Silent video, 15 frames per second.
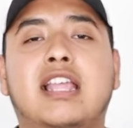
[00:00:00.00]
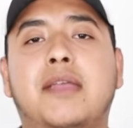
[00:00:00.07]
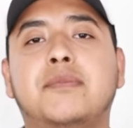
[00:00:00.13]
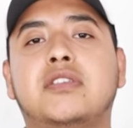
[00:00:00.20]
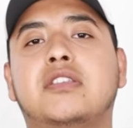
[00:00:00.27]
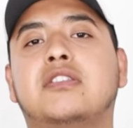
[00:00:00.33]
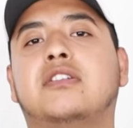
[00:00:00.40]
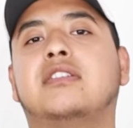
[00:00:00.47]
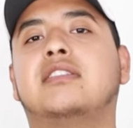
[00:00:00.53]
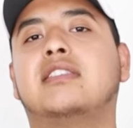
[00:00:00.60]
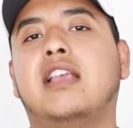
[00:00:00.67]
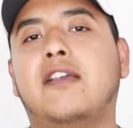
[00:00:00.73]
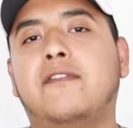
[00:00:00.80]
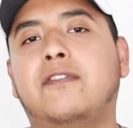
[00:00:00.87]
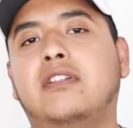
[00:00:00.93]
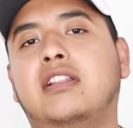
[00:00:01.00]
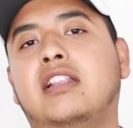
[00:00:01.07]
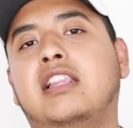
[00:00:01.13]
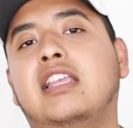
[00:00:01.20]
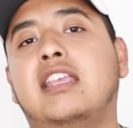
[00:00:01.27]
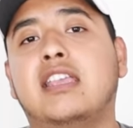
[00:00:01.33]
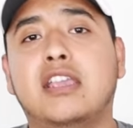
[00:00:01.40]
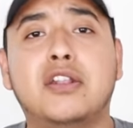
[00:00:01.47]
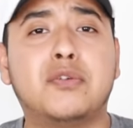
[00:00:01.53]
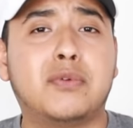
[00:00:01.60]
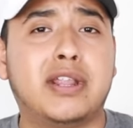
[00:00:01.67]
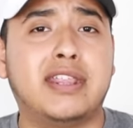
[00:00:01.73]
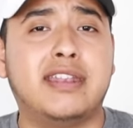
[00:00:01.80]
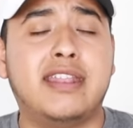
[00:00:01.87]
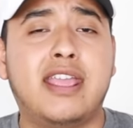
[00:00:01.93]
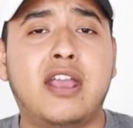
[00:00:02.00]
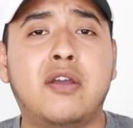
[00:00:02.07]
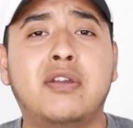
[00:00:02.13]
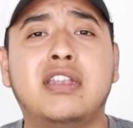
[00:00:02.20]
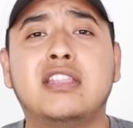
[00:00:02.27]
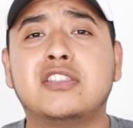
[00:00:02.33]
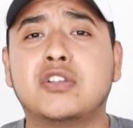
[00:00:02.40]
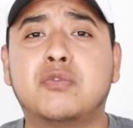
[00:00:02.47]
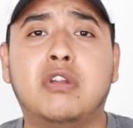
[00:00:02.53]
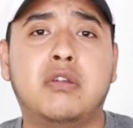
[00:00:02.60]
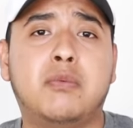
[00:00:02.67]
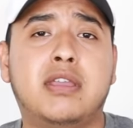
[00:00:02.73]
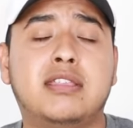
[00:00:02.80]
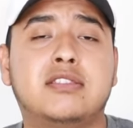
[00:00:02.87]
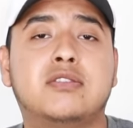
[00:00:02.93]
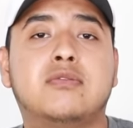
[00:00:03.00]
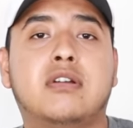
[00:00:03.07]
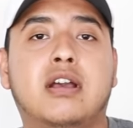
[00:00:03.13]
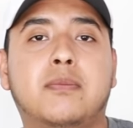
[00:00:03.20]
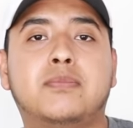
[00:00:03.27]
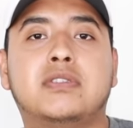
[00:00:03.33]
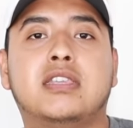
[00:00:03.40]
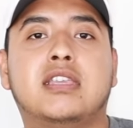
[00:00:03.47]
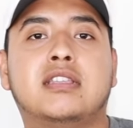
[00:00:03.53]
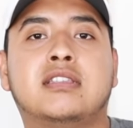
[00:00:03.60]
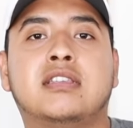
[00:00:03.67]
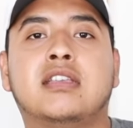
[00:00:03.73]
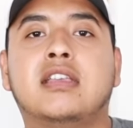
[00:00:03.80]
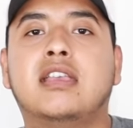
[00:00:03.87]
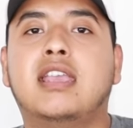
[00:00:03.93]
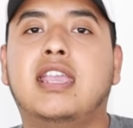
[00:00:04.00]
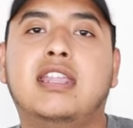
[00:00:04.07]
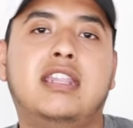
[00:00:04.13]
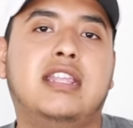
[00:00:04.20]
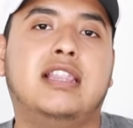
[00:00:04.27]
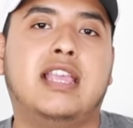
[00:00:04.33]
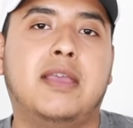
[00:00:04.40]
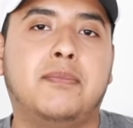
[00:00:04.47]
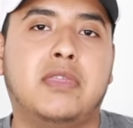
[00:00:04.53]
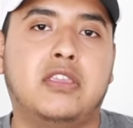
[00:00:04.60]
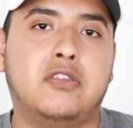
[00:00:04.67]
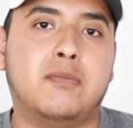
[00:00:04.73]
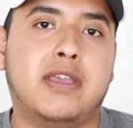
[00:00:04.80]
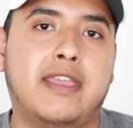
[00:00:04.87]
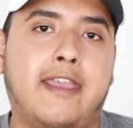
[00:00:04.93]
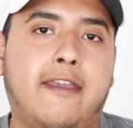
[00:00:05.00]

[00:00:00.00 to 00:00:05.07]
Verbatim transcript: lampshades are definitely in right now, and it's a great way to update any lamp that you might